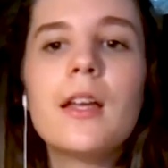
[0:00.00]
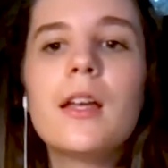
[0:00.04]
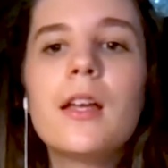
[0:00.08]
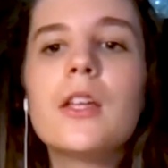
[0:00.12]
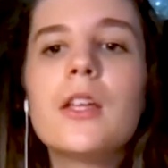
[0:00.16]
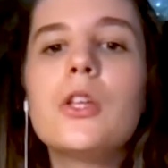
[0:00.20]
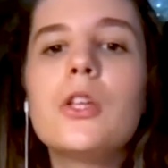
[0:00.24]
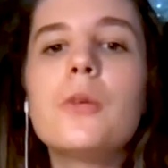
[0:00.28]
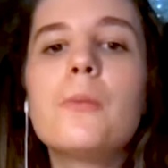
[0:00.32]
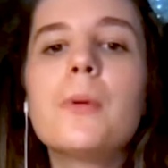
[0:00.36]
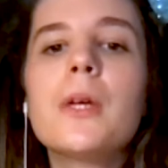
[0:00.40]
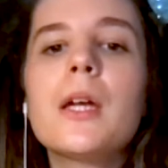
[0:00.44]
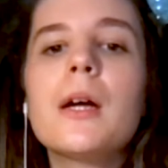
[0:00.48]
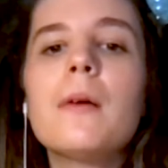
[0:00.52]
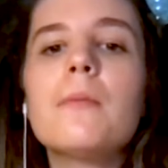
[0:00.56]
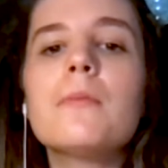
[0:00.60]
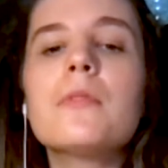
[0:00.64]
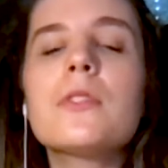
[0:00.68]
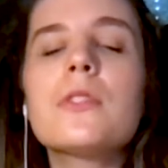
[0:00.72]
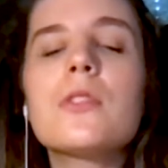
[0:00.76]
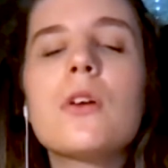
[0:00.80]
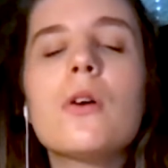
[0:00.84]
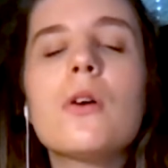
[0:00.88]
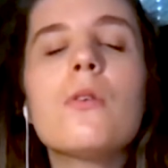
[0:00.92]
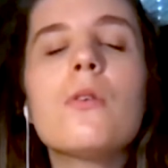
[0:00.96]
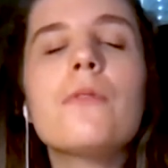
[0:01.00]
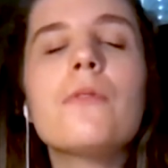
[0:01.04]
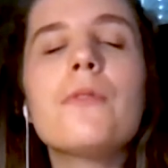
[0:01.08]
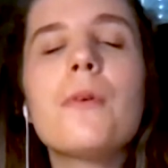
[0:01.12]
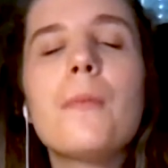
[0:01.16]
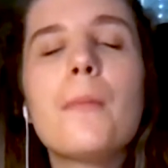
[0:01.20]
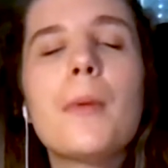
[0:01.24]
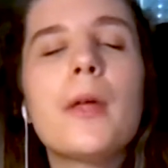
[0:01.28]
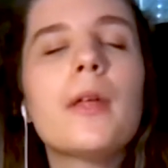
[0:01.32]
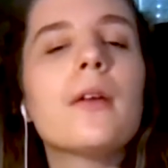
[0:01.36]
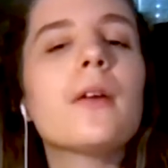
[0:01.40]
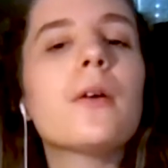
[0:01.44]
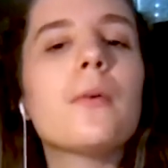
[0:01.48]
You become so
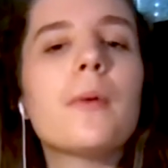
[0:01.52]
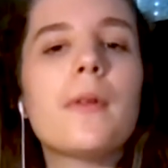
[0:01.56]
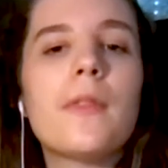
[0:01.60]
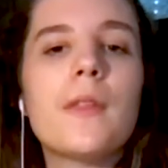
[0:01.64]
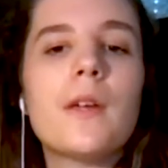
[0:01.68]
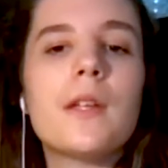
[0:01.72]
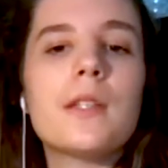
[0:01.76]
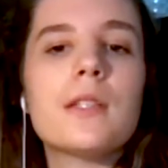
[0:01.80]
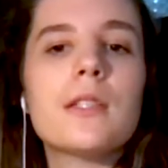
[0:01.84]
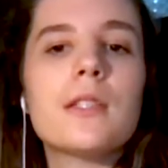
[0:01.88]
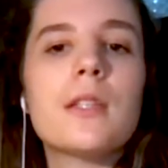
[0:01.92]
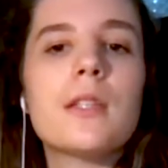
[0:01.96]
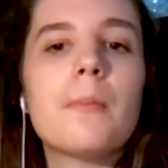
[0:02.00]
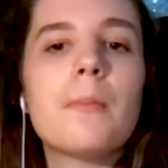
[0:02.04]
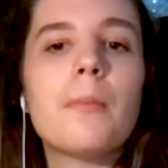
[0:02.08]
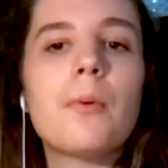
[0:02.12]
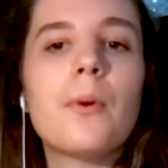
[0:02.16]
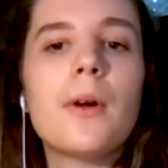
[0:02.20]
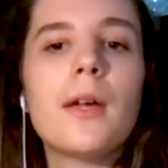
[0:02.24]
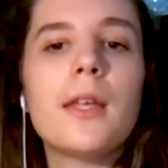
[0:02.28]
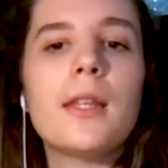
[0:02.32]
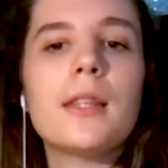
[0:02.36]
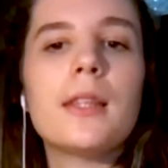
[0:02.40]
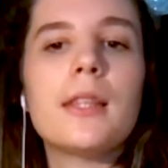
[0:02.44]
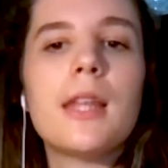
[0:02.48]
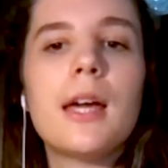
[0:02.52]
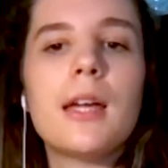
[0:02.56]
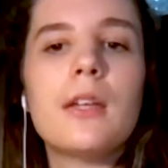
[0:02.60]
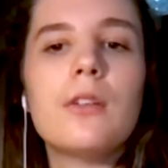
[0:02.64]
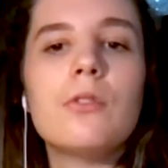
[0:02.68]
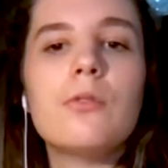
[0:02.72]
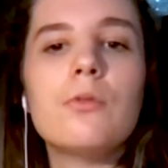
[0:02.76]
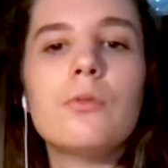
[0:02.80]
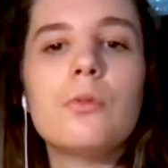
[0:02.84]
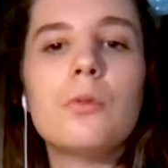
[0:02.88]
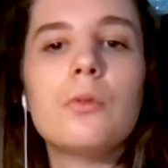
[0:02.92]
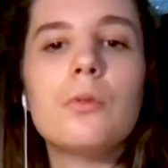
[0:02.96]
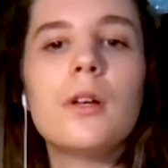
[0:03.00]
familiar with it to the point that
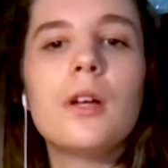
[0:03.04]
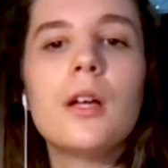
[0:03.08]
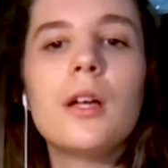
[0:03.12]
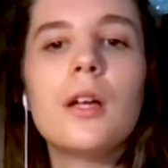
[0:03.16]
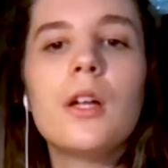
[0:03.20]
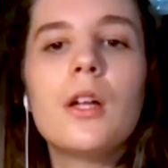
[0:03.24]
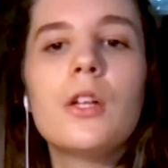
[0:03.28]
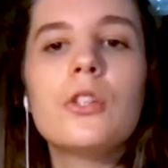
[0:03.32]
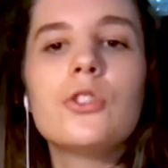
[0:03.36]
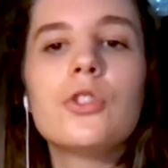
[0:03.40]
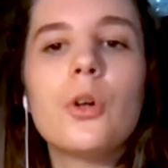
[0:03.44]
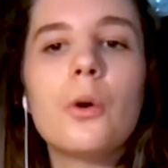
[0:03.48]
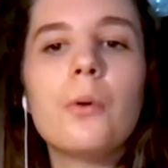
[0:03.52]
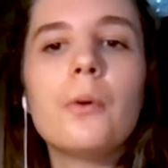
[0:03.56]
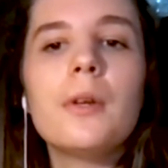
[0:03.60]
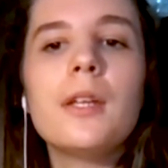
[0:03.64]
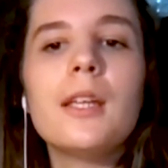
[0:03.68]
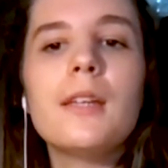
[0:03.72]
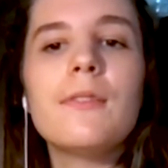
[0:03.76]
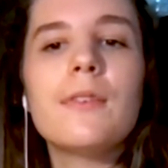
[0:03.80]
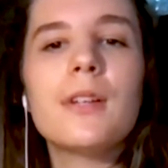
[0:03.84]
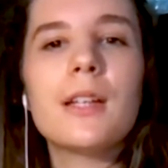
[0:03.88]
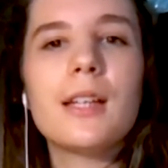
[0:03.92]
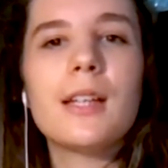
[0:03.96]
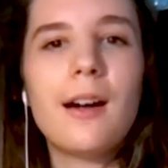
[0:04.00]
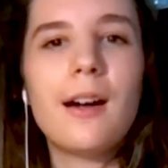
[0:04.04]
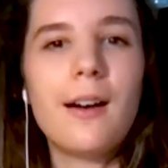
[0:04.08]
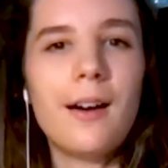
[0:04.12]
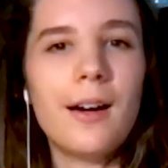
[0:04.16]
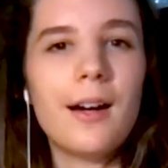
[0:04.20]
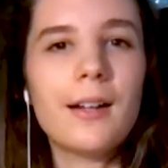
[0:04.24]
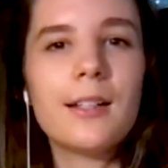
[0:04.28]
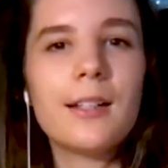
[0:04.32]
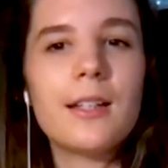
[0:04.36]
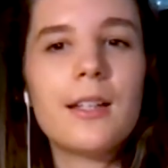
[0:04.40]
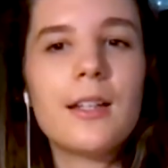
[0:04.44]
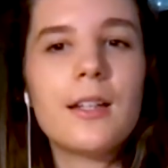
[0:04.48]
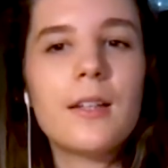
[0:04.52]
you don't even
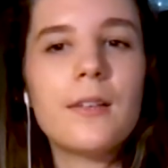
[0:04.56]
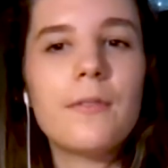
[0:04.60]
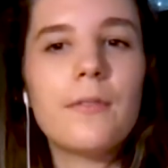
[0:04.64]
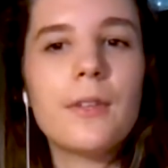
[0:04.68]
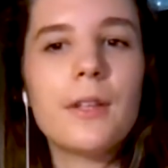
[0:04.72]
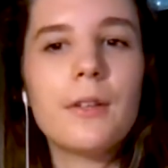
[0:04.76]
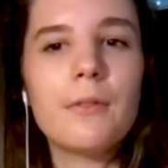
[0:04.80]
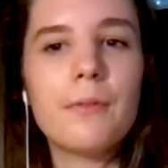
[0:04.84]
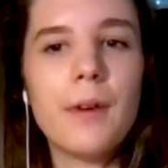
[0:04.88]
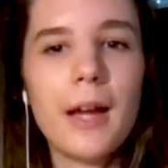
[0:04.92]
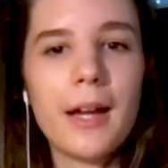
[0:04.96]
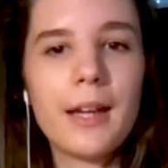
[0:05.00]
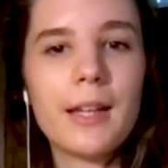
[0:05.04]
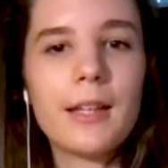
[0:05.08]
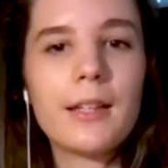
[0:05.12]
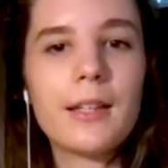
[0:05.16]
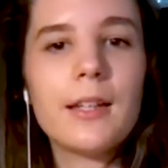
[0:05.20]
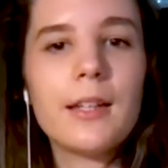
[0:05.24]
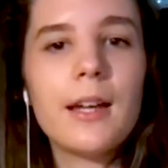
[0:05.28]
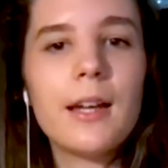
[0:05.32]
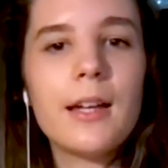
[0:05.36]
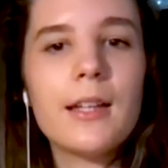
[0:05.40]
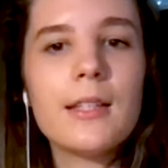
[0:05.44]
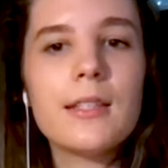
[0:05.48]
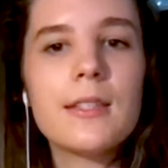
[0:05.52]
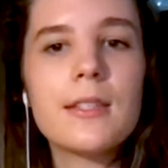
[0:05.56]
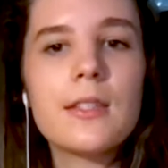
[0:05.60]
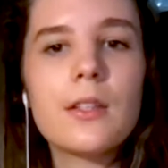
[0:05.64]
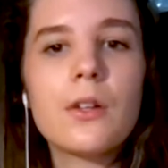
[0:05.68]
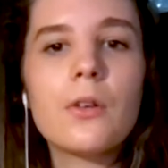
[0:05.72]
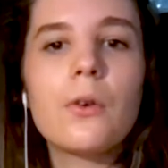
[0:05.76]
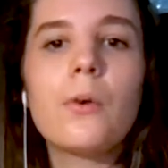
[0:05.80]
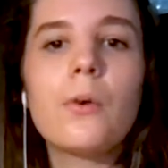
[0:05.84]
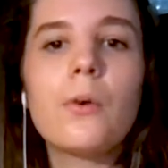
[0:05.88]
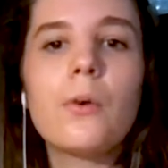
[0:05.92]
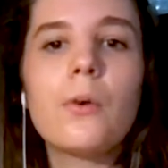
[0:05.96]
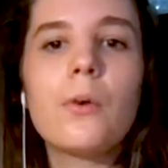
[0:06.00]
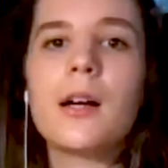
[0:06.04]
cognitively recognize the
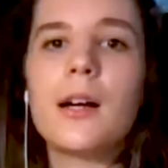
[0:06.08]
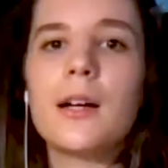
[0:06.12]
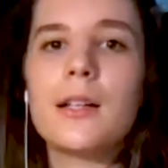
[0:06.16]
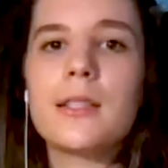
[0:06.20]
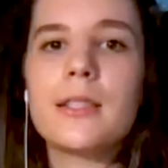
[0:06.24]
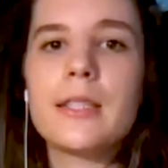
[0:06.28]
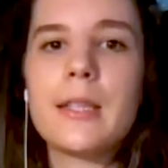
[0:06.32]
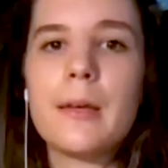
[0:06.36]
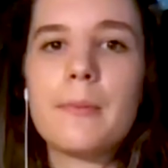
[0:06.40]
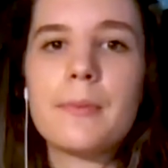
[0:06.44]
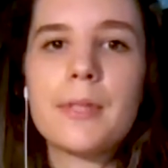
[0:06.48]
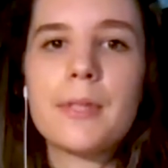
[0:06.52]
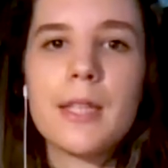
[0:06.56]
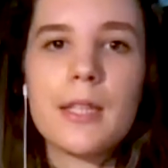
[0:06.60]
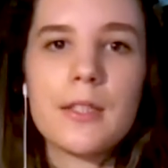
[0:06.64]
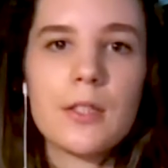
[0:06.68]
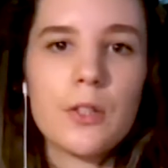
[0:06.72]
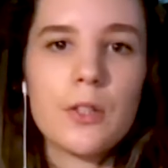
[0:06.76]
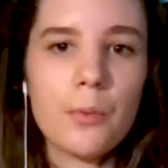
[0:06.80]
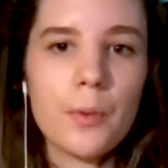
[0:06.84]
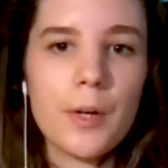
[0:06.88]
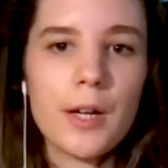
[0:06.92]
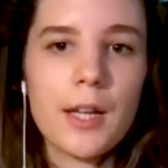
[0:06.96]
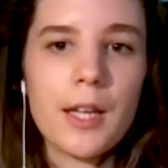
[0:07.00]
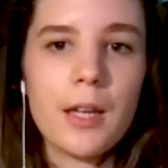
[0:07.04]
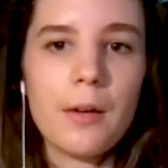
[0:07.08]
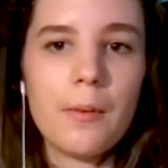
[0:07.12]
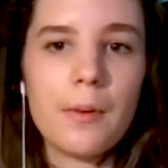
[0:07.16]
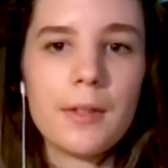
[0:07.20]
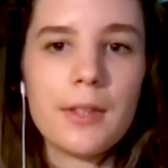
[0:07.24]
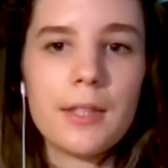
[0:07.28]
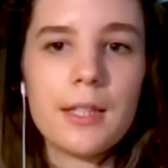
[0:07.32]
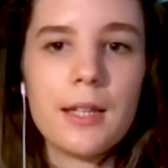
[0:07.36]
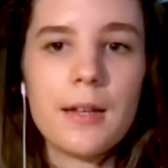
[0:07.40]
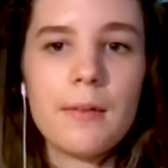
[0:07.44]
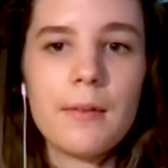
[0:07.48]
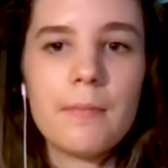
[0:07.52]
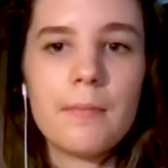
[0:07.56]
core concepts as you're working with
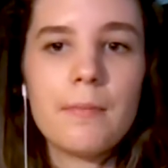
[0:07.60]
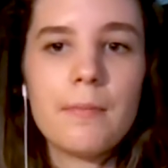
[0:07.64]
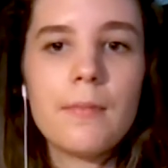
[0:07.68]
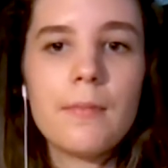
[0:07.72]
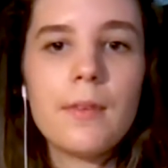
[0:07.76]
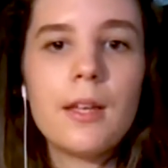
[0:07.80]
them.